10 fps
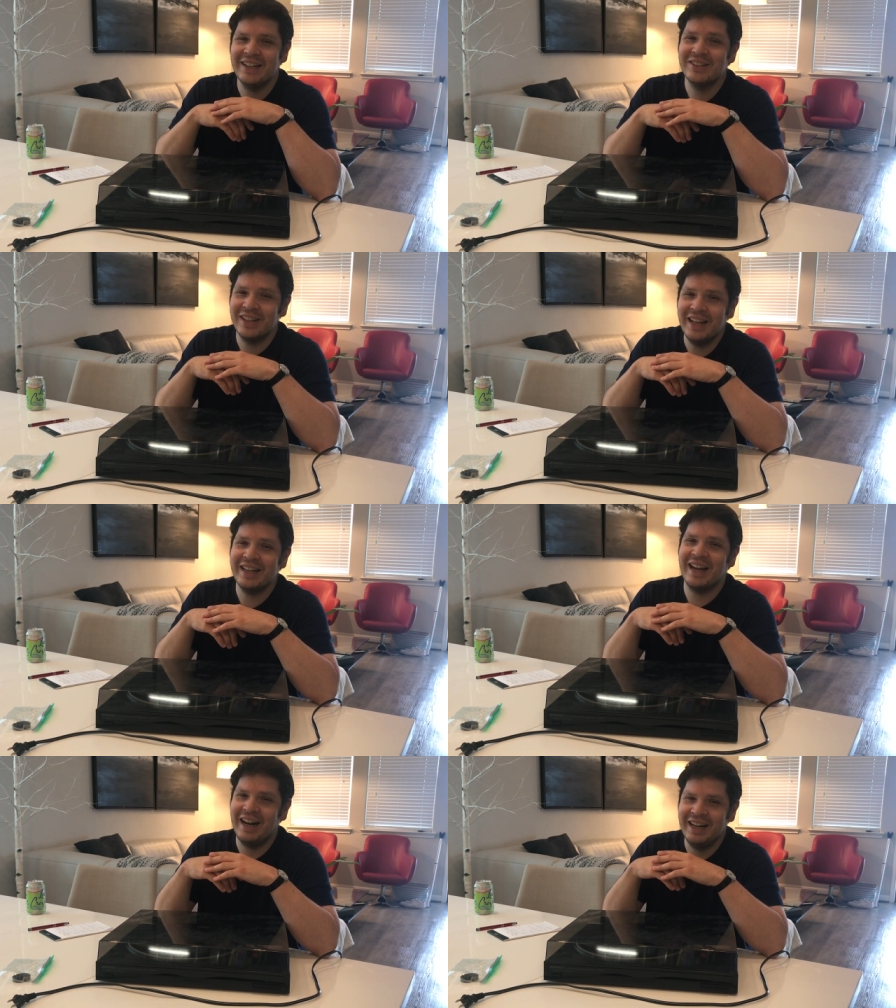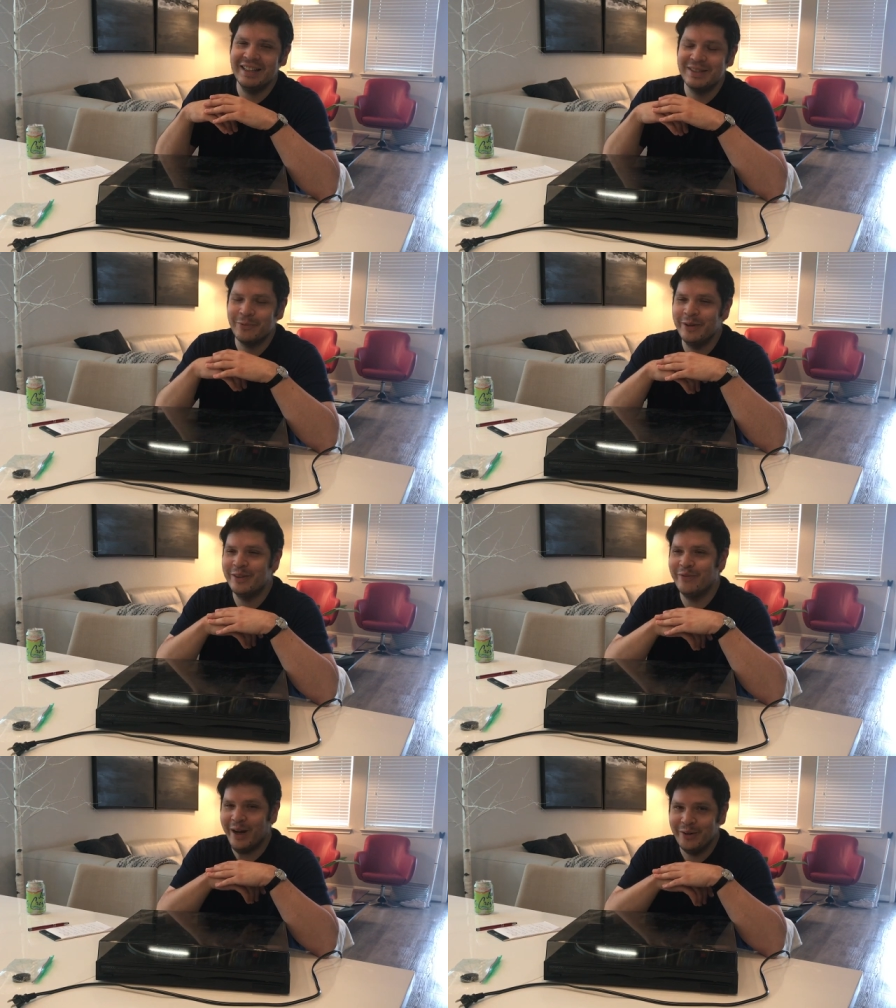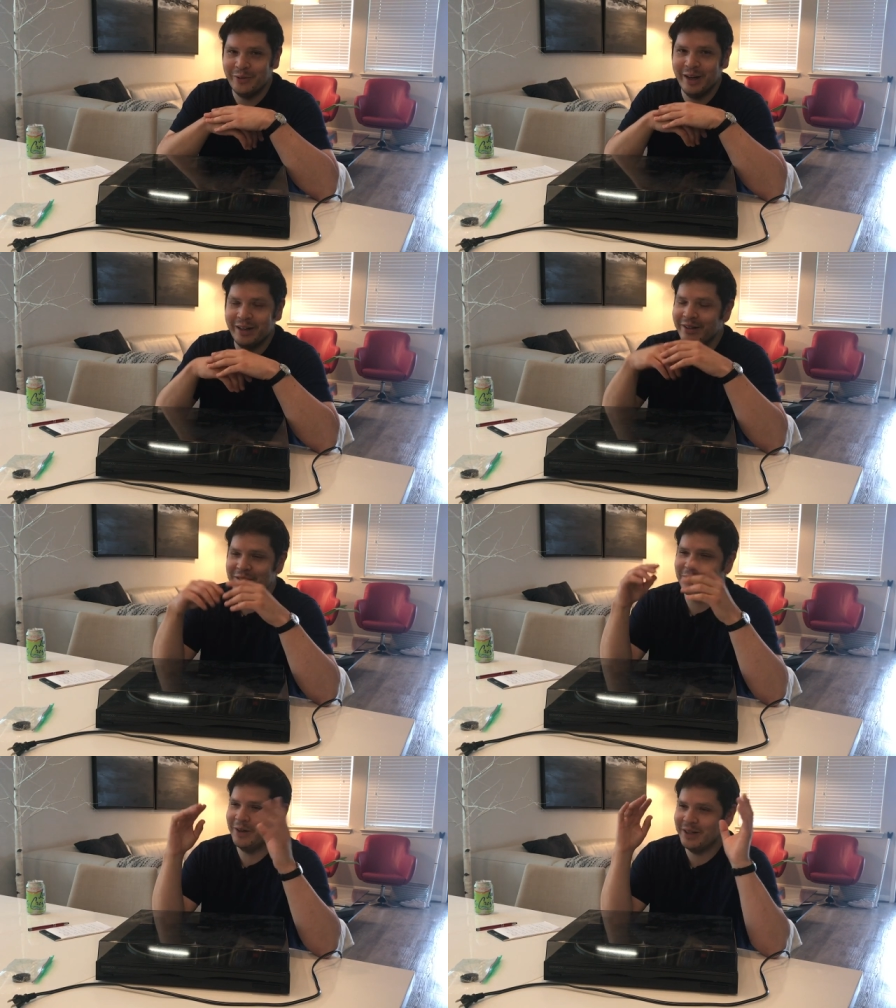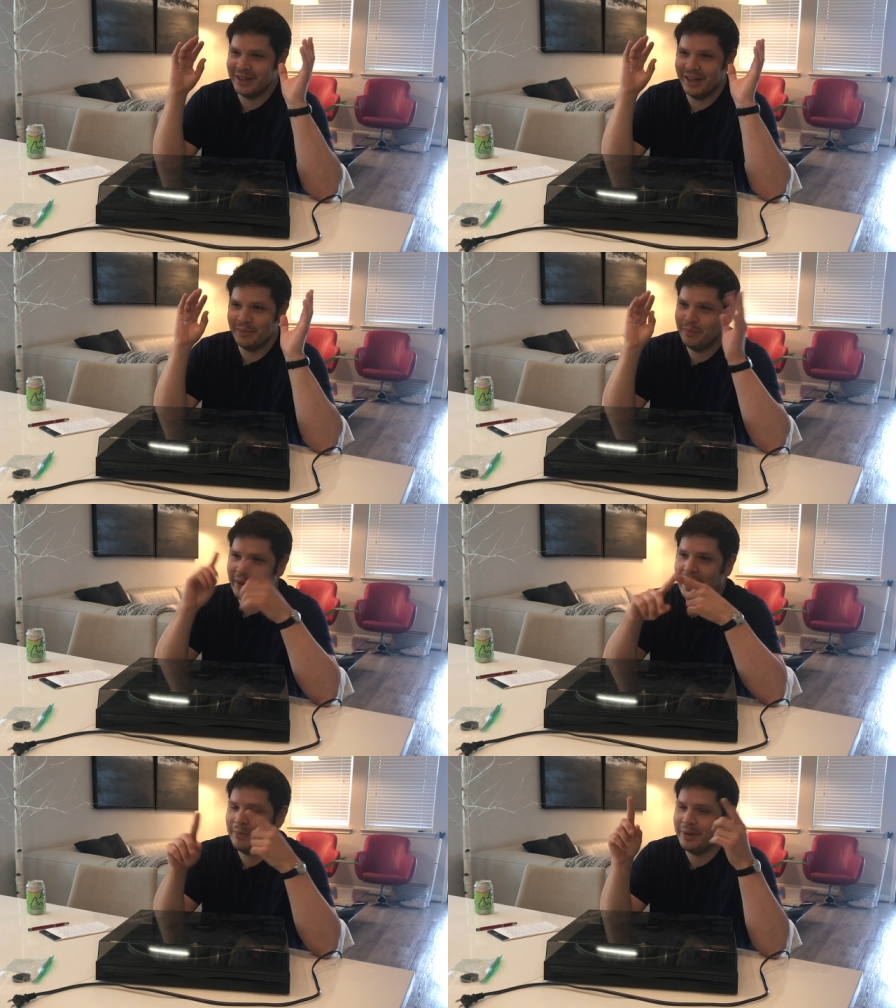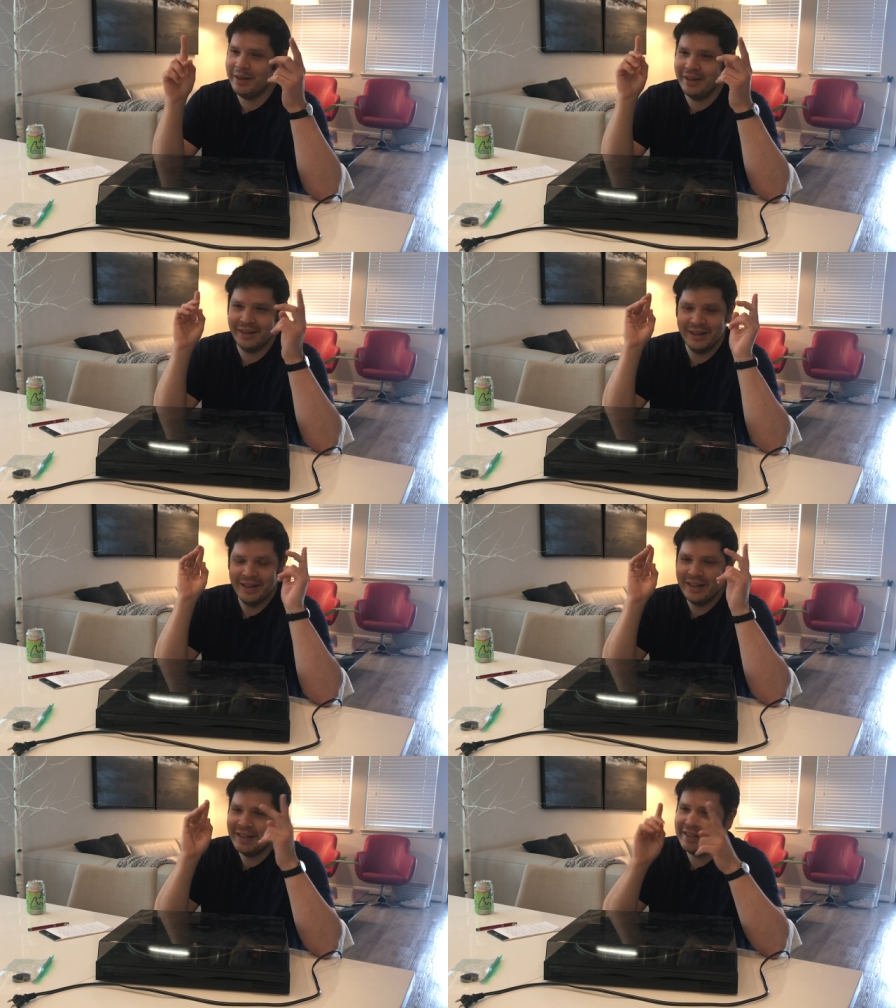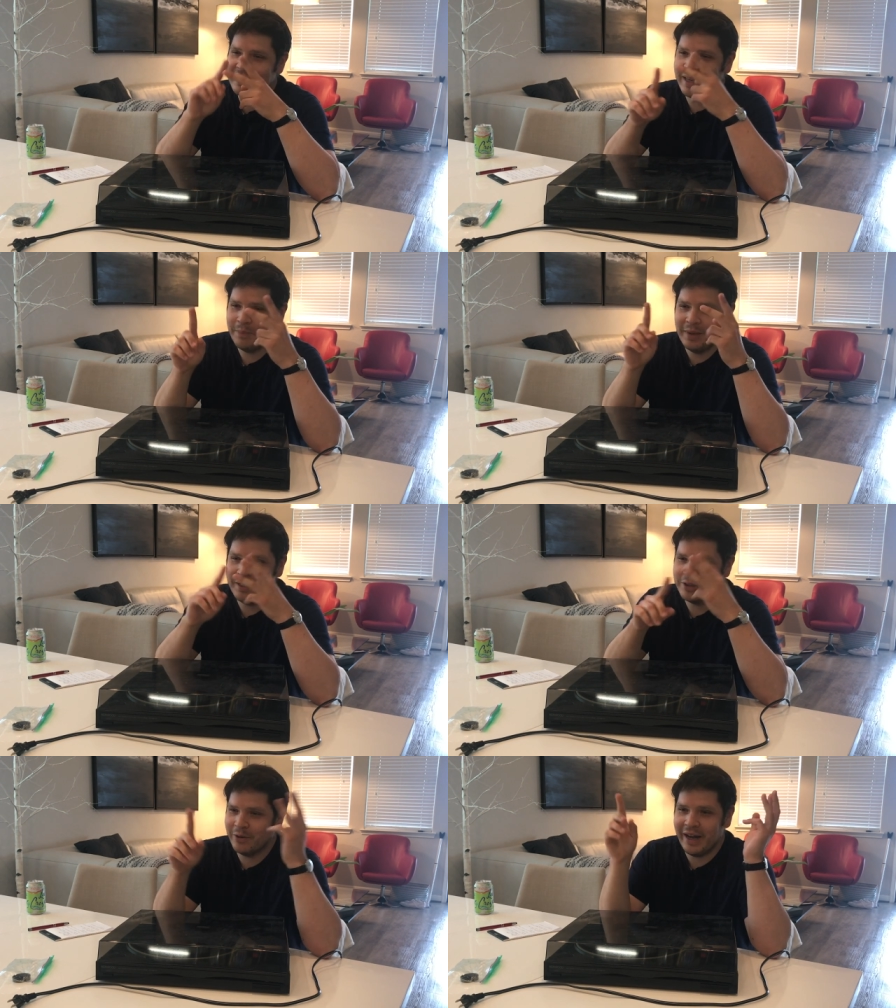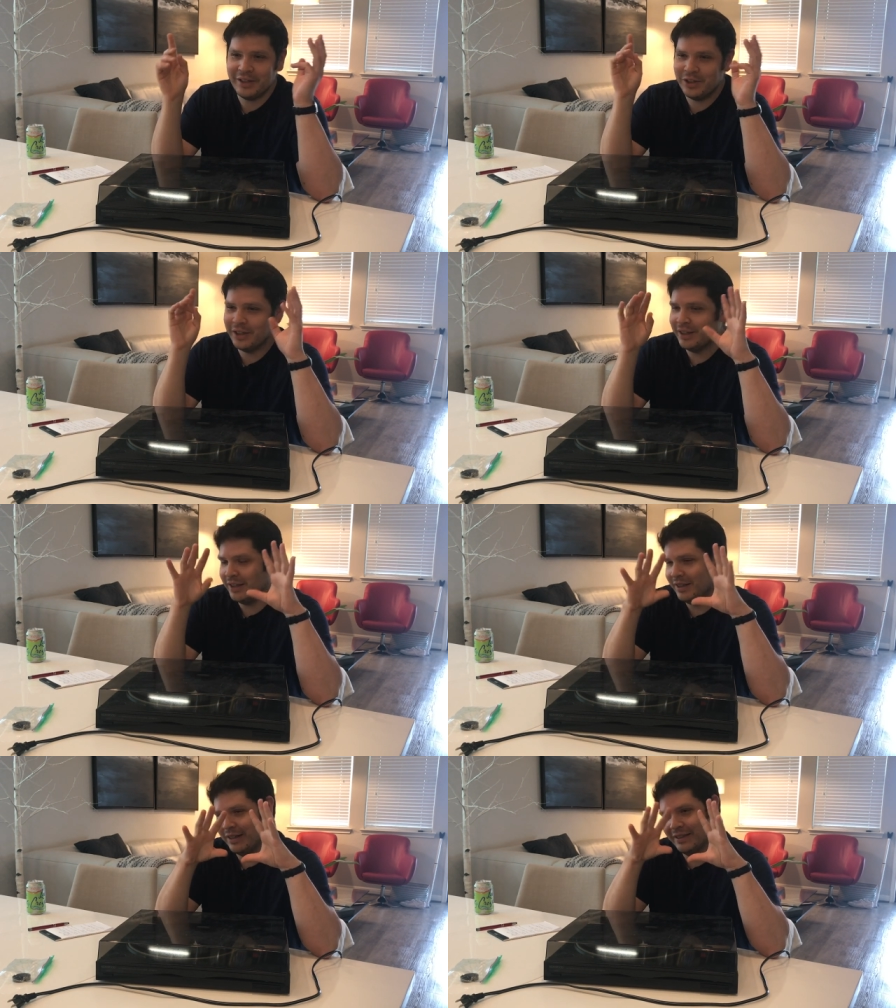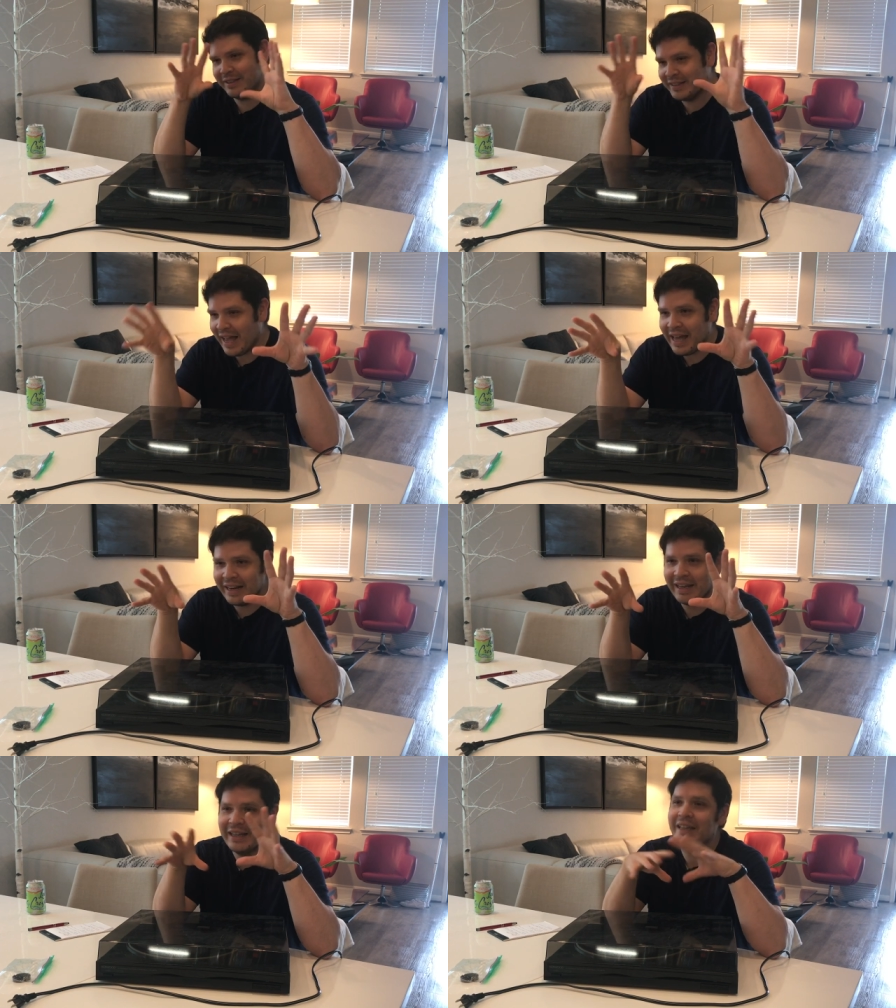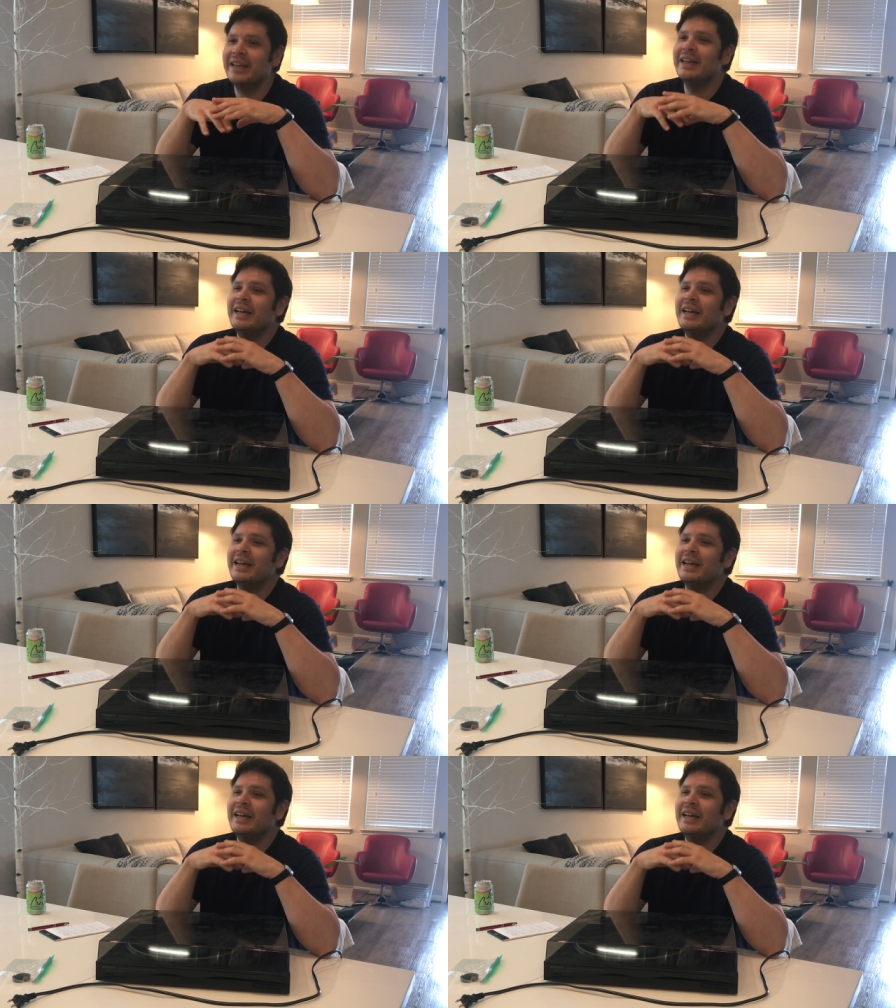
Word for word: there's a lot of cons with vinyl records as far as like popping, skipping, scratching, static.